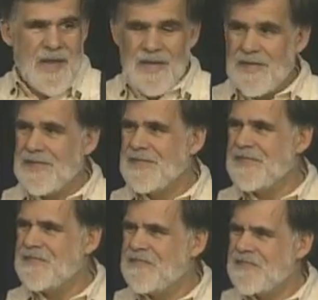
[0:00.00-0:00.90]
So
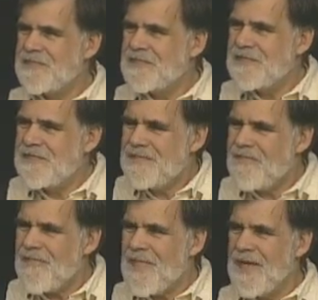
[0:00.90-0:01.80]
what is the draw
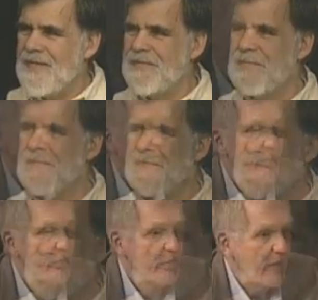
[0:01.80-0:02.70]
of the book? Tell me a little bit
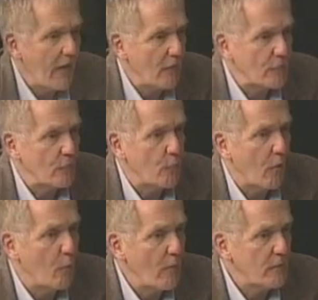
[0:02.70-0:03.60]
about the character.
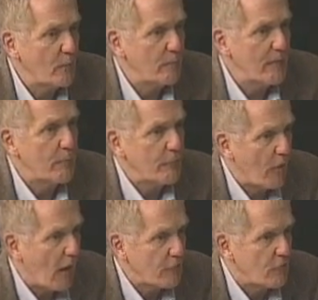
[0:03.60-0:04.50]
When people
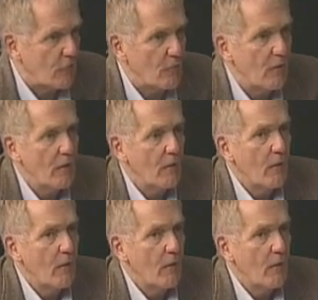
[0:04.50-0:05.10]
talk to you,